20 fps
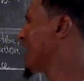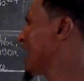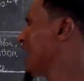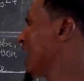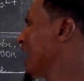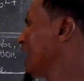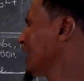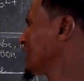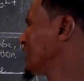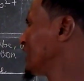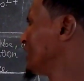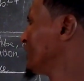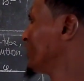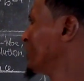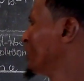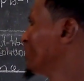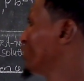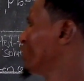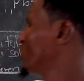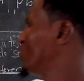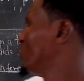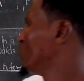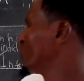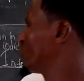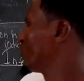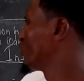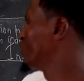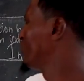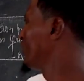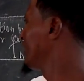Add 2
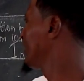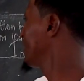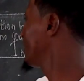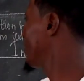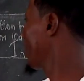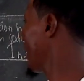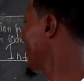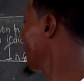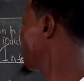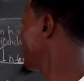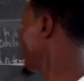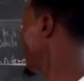to 3 drops